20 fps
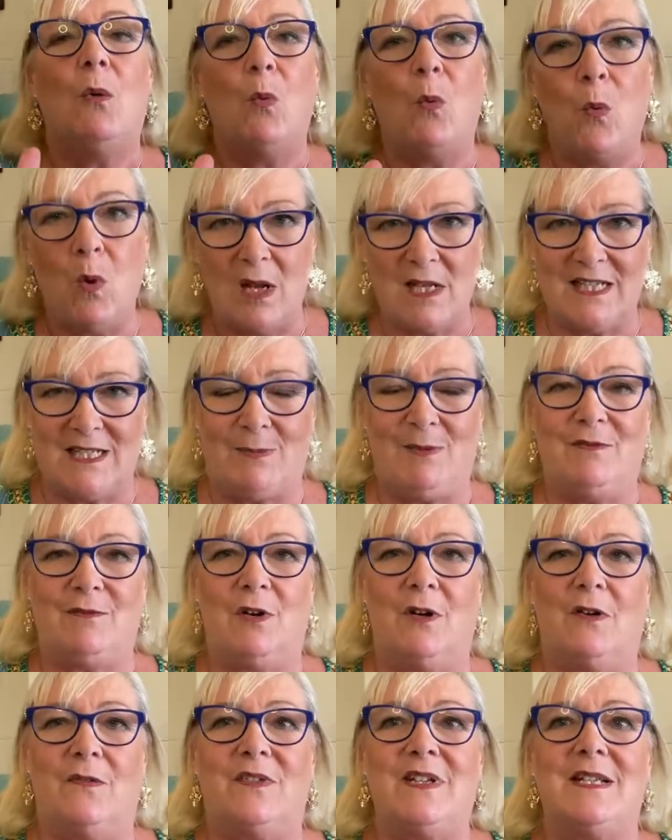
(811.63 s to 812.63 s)
Once we've
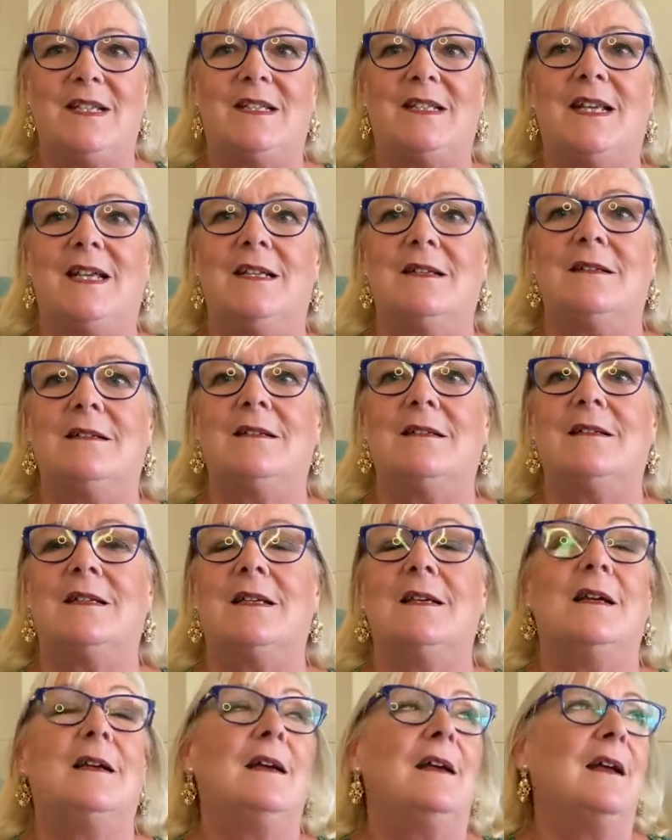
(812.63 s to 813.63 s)
got the
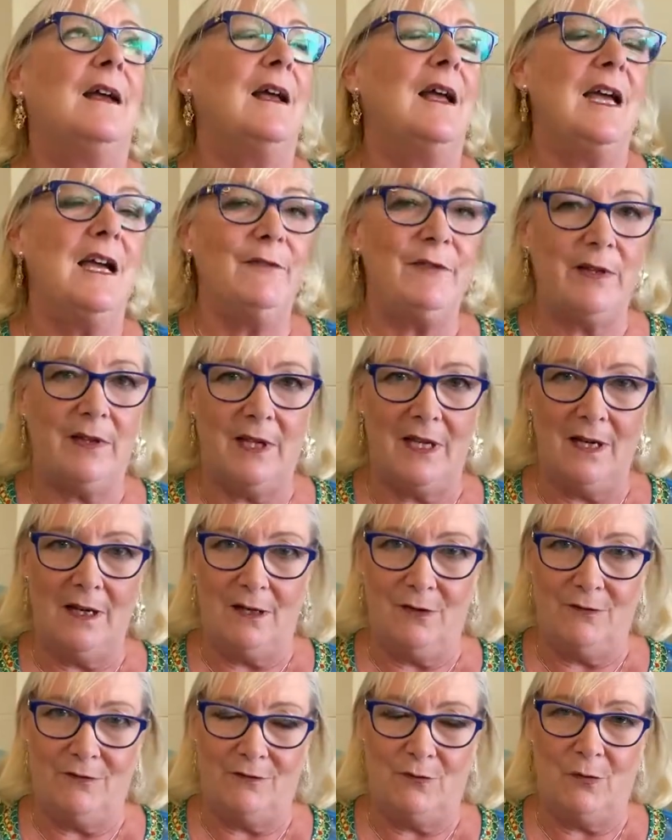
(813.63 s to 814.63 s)
ascendant, everything
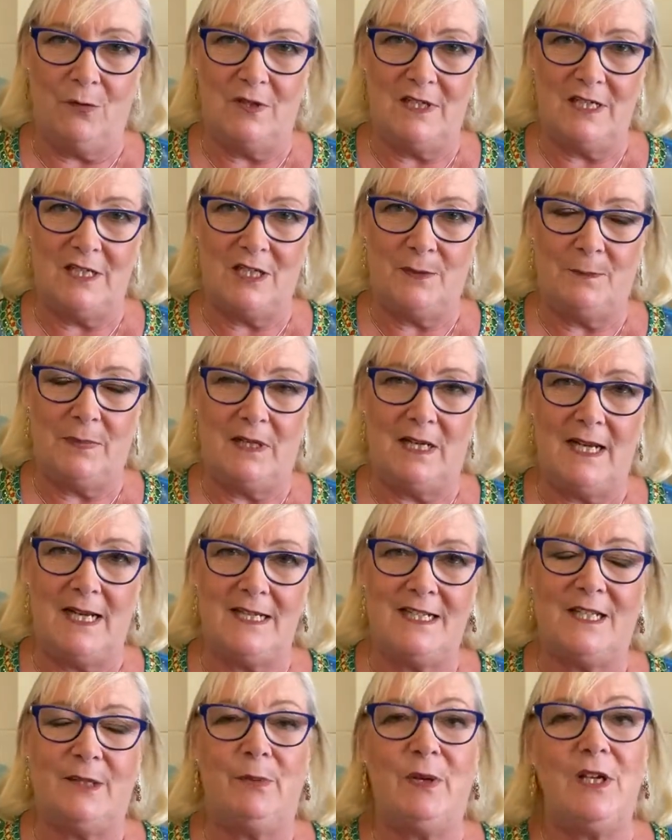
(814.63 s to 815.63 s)
can fall into
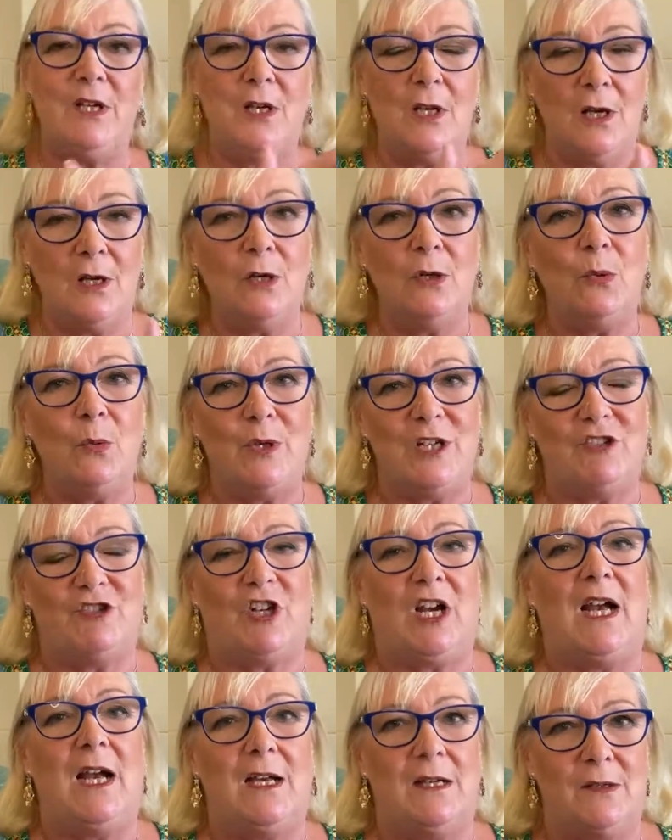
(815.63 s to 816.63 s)
place. We know
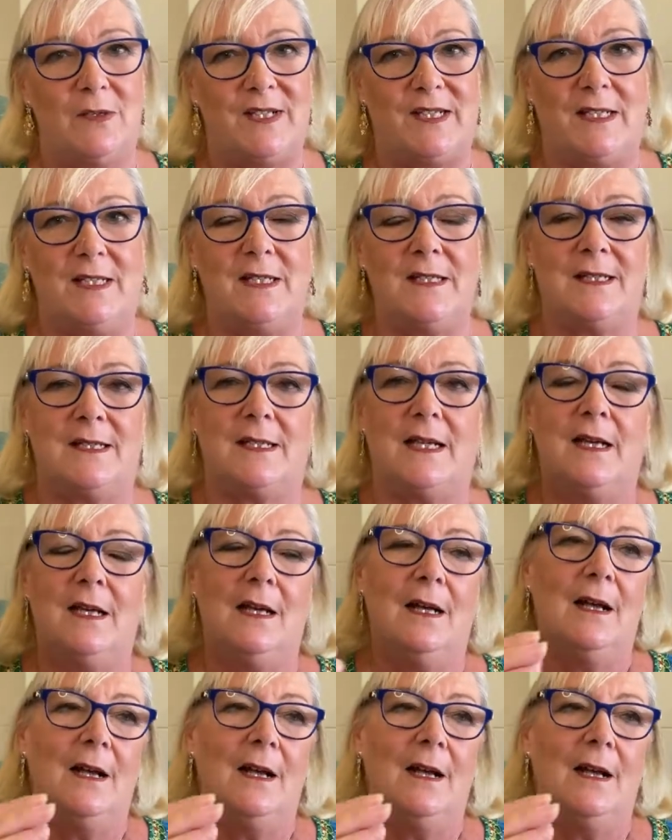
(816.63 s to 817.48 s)
which houses